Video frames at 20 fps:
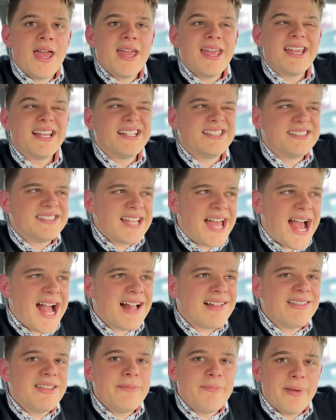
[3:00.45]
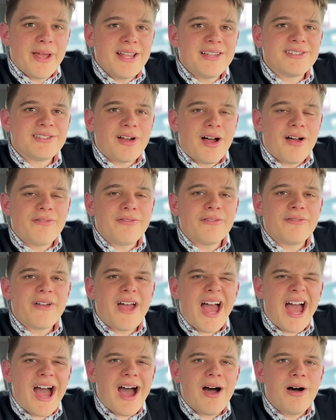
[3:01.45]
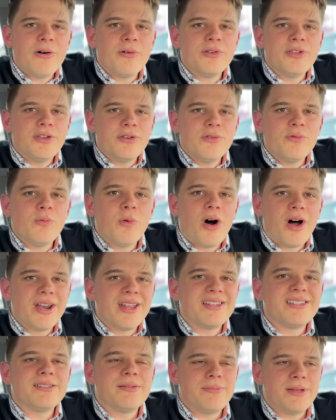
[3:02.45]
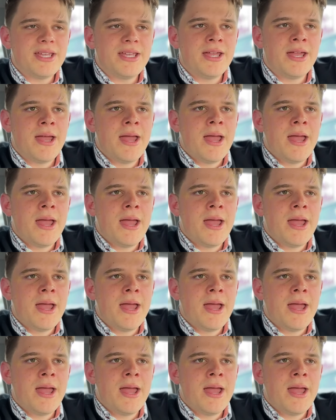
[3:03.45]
exactly based off of how you want it to be.